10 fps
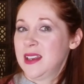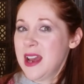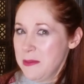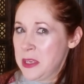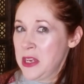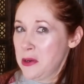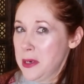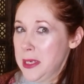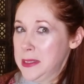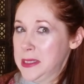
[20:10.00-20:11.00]
I'm
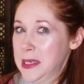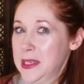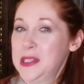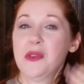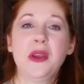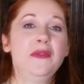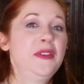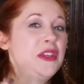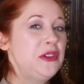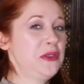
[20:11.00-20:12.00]
curious. So if
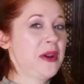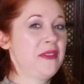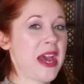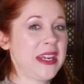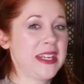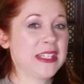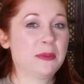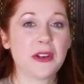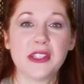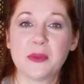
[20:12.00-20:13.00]
you have had any
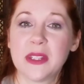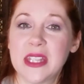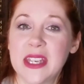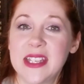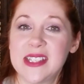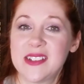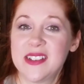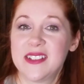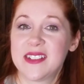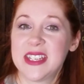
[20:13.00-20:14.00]
experience with this, or
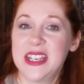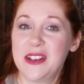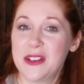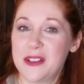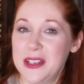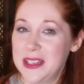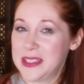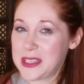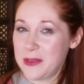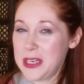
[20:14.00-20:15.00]
you're
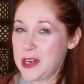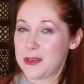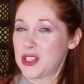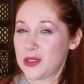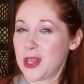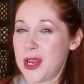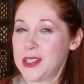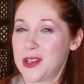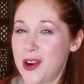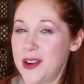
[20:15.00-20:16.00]
curious, I want to hear what your
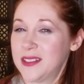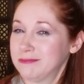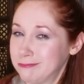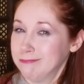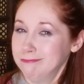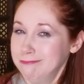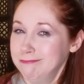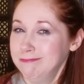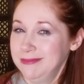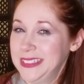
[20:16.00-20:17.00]
thoughts are.
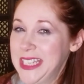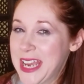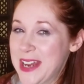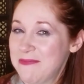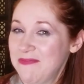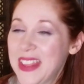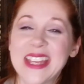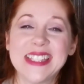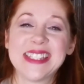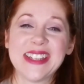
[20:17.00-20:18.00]
Yeah.
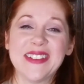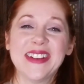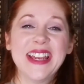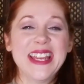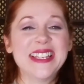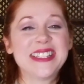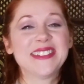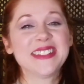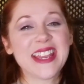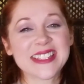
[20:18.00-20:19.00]
So
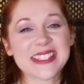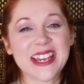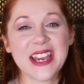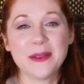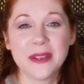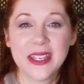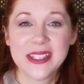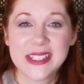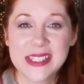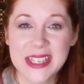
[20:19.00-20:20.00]
until next time,
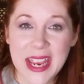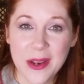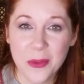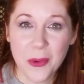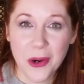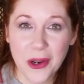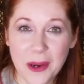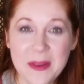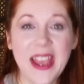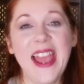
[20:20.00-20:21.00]
stay
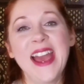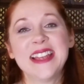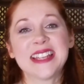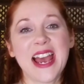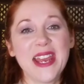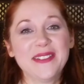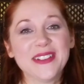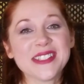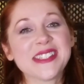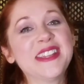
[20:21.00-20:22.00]
warm, and I
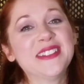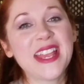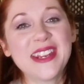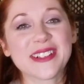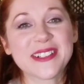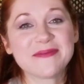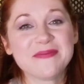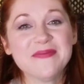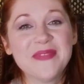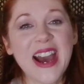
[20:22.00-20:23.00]
will see you later.
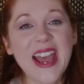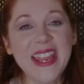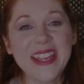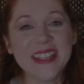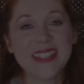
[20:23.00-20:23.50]
Bye.